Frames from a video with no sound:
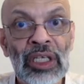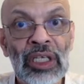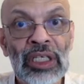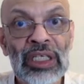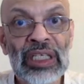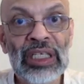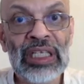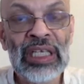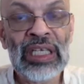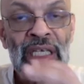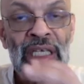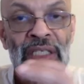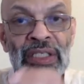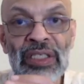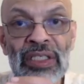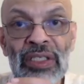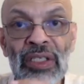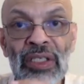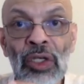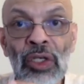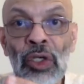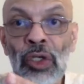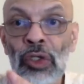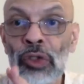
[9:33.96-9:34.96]

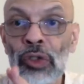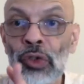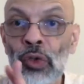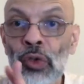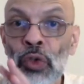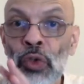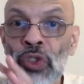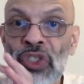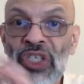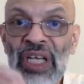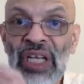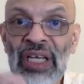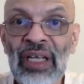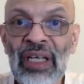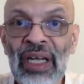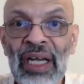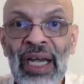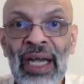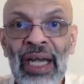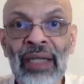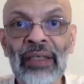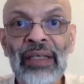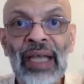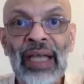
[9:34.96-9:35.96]
is to
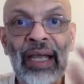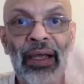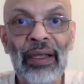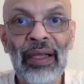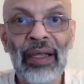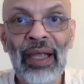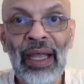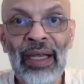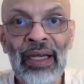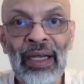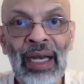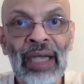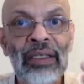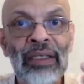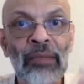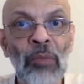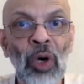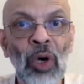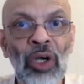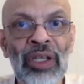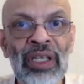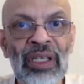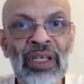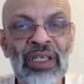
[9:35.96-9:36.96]
generate an
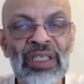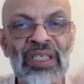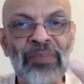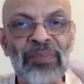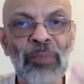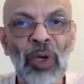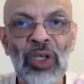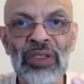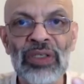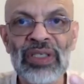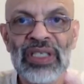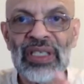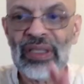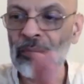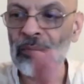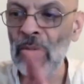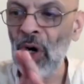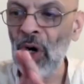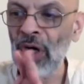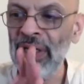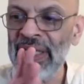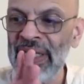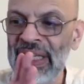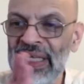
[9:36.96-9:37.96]
antibody response in the
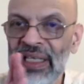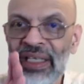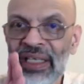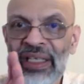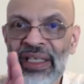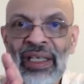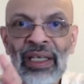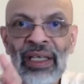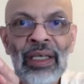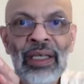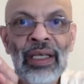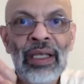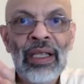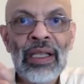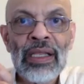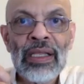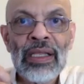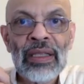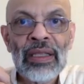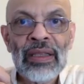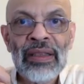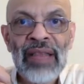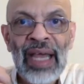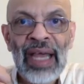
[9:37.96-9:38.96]
body
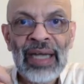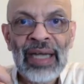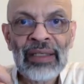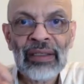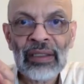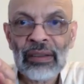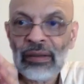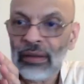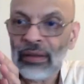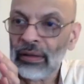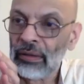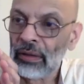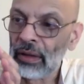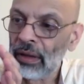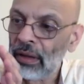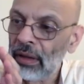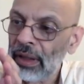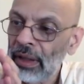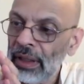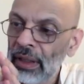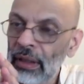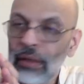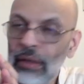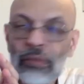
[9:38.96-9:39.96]
that
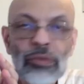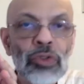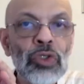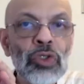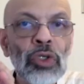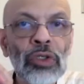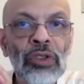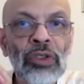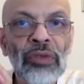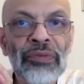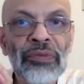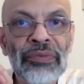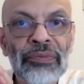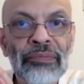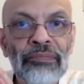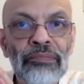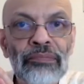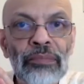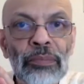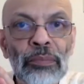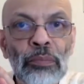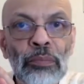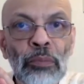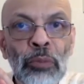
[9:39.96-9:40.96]
sort of
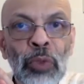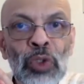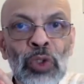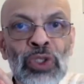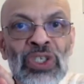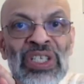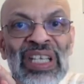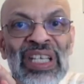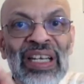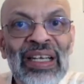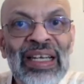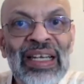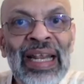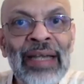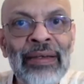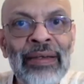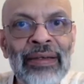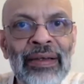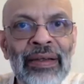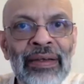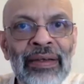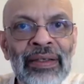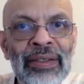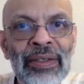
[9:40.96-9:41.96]
puts a
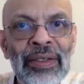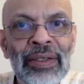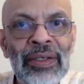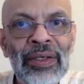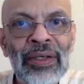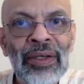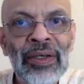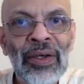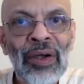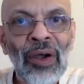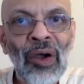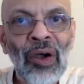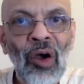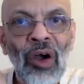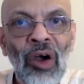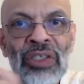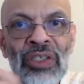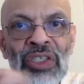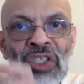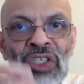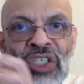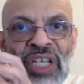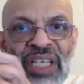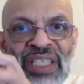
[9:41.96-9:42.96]
lid
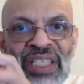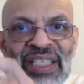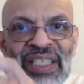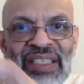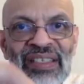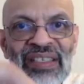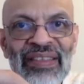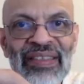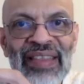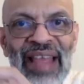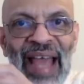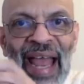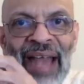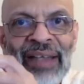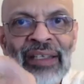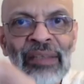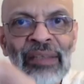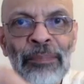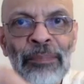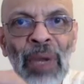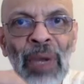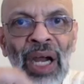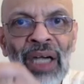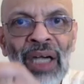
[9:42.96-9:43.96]
on just
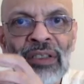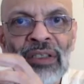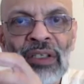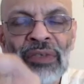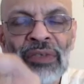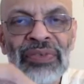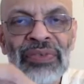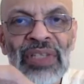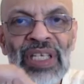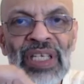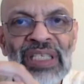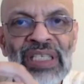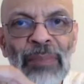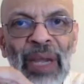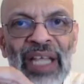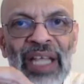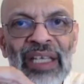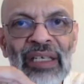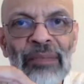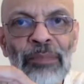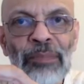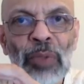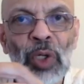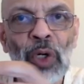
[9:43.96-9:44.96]
that part of the
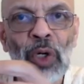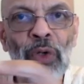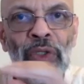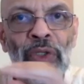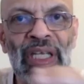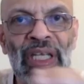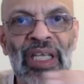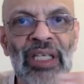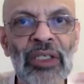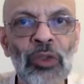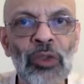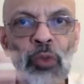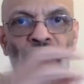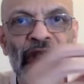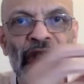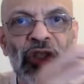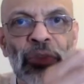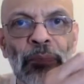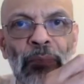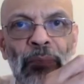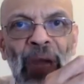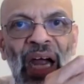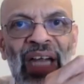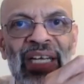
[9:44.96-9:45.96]
spike protein
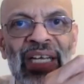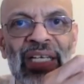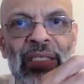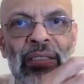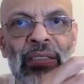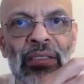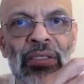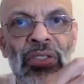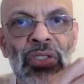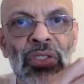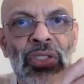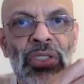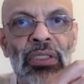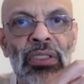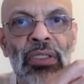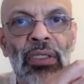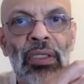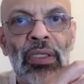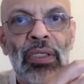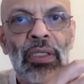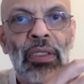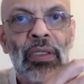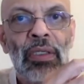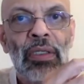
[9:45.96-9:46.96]
which binds
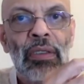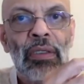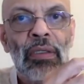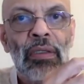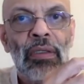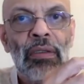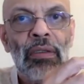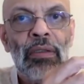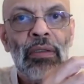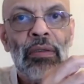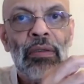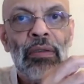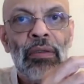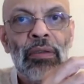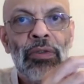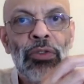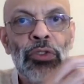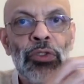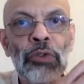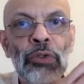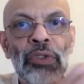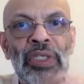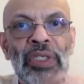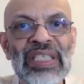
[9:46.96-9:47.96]

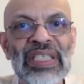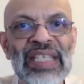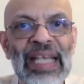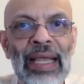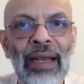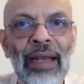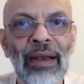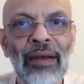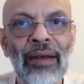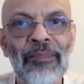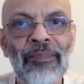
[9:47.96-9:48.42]
to the cell.